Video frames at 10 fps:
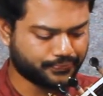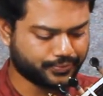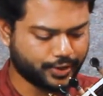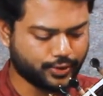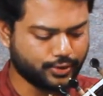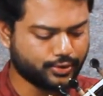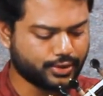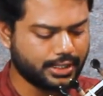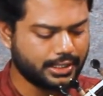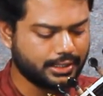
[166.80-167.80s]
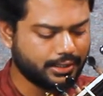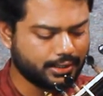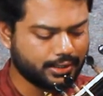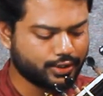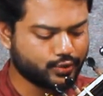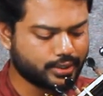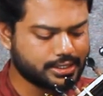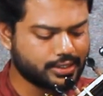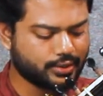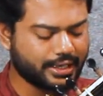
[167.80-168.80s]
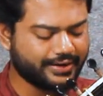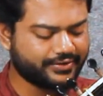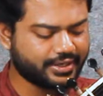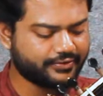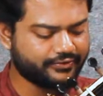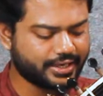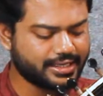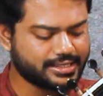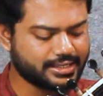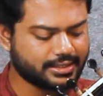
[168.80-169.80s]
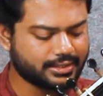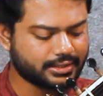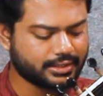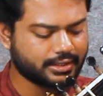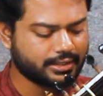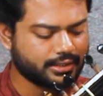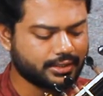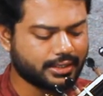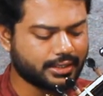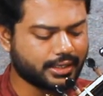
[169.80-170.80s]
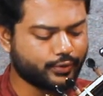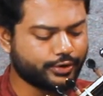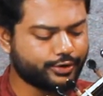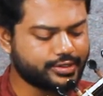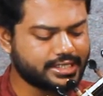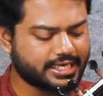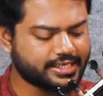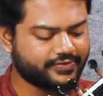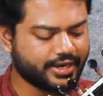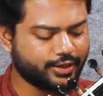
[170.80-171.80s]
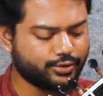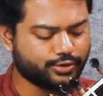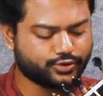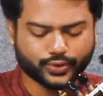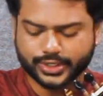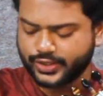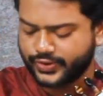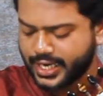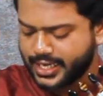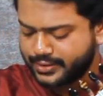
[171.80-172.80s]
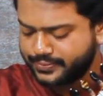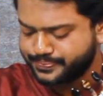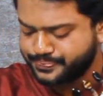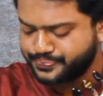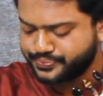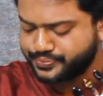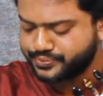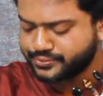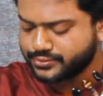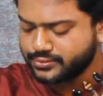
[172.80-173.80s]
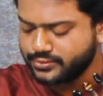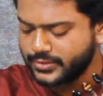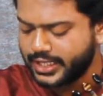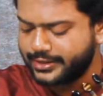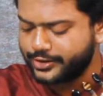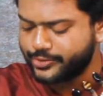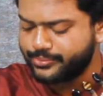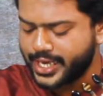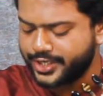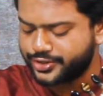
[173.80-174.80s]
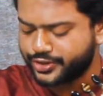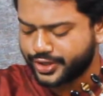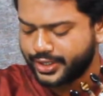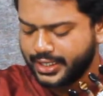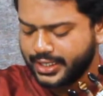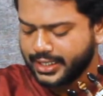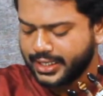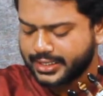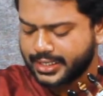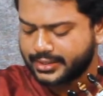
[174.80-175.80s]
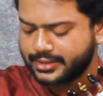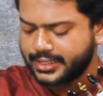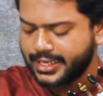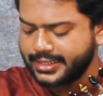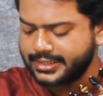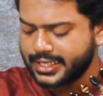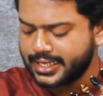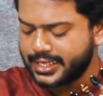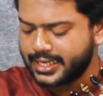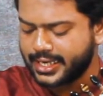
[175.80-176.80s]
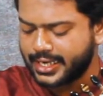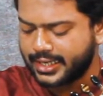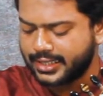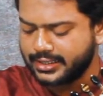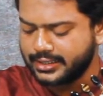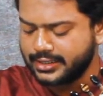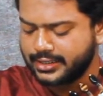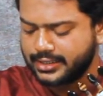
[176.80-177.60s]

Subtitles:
you look towards your left first, and then when you're satisfied you look towards your right, and you make sure that the entire hand